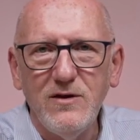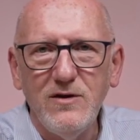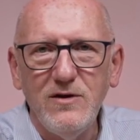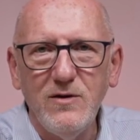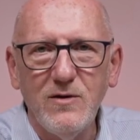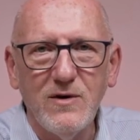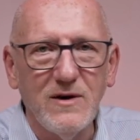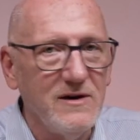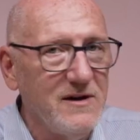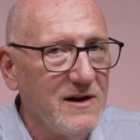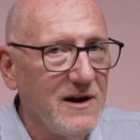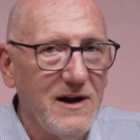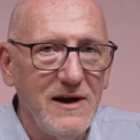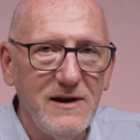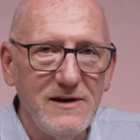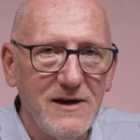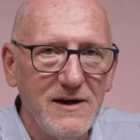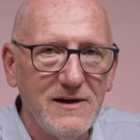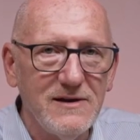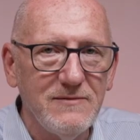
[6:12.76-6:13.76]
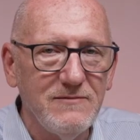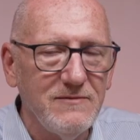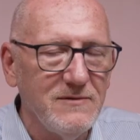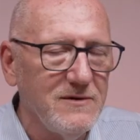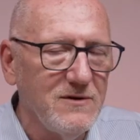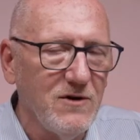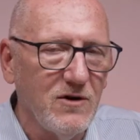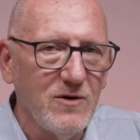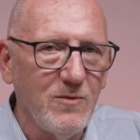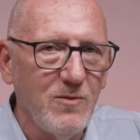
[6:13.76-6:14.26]
You can delete it,
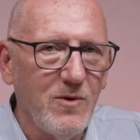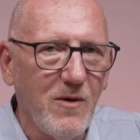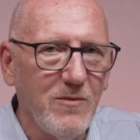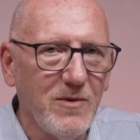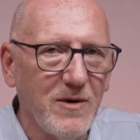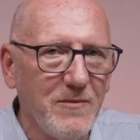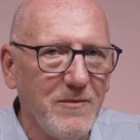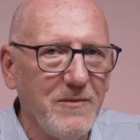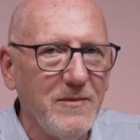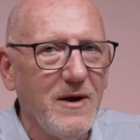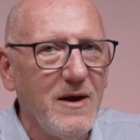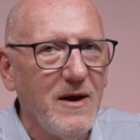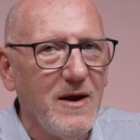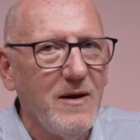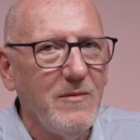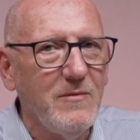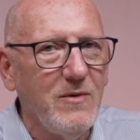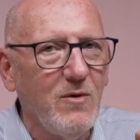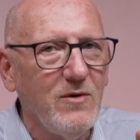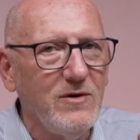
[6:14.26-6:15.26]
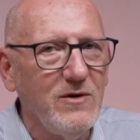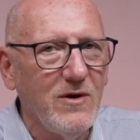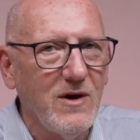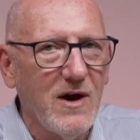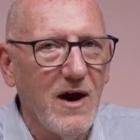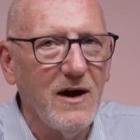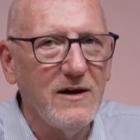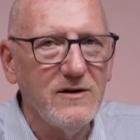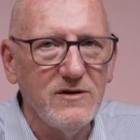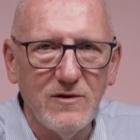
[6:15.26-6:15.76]
not a problem. But what you
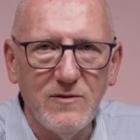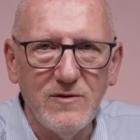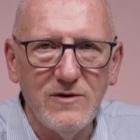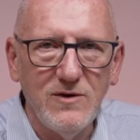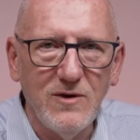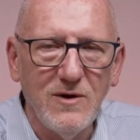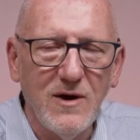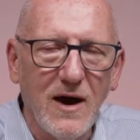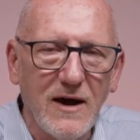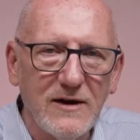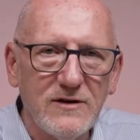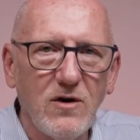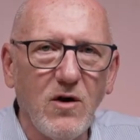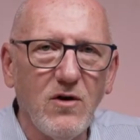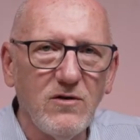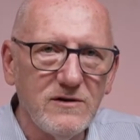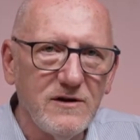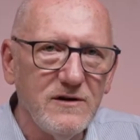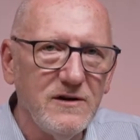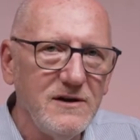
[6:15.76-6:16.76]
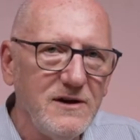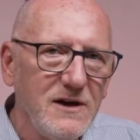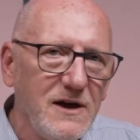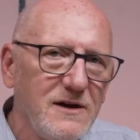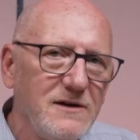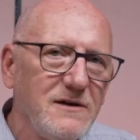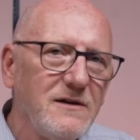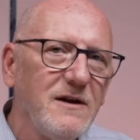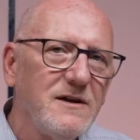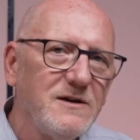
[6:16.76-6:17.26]
can't do is you can't alter the
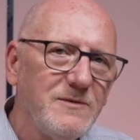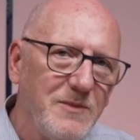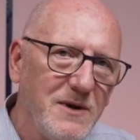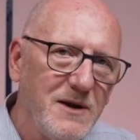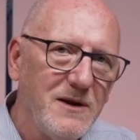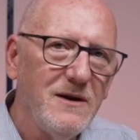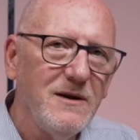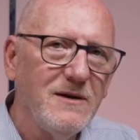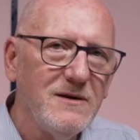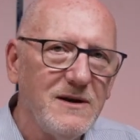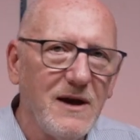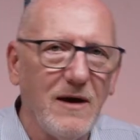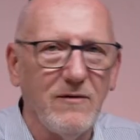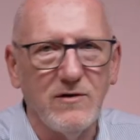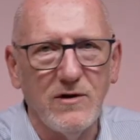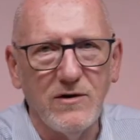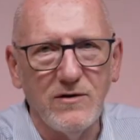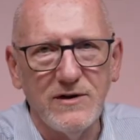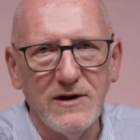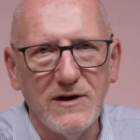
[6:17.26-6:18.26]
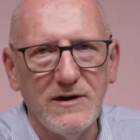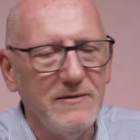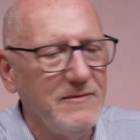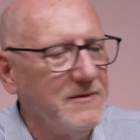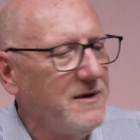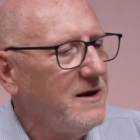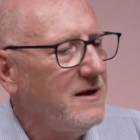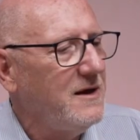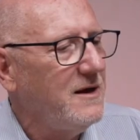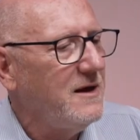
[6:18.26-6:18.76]
data that's been downloaded.
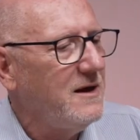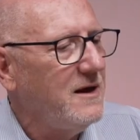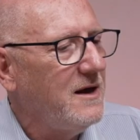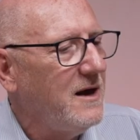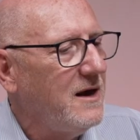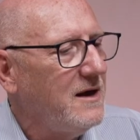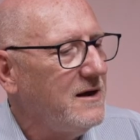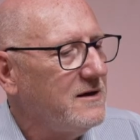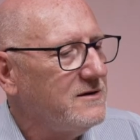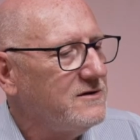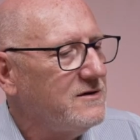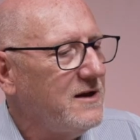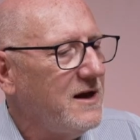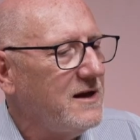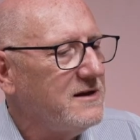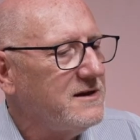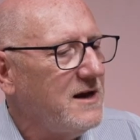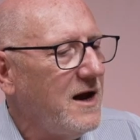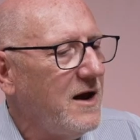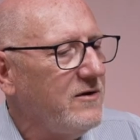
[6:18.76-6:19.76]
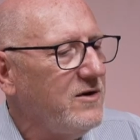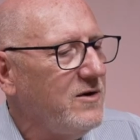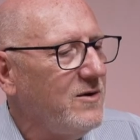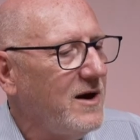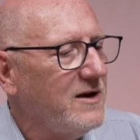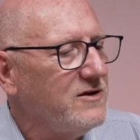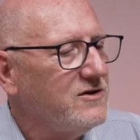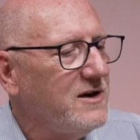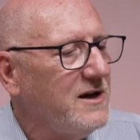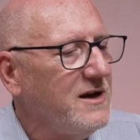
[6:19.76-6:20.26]
So that's how you
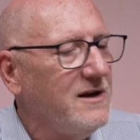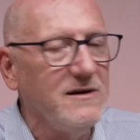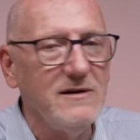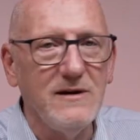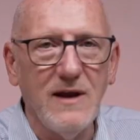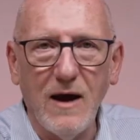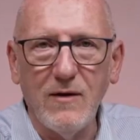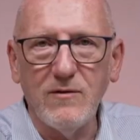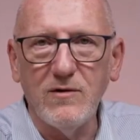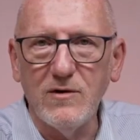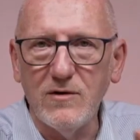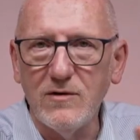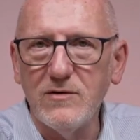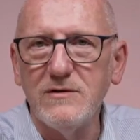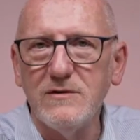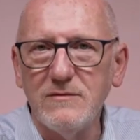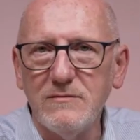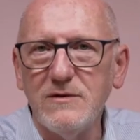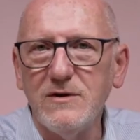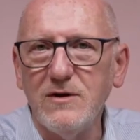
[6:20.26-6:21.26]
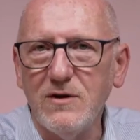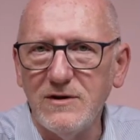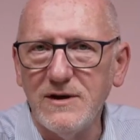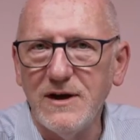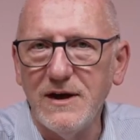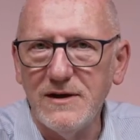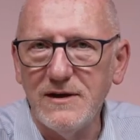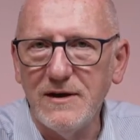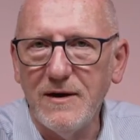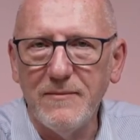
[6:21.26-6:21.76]
actually download your
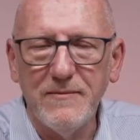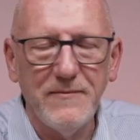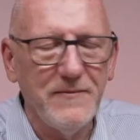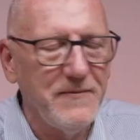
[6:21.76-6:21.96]
data.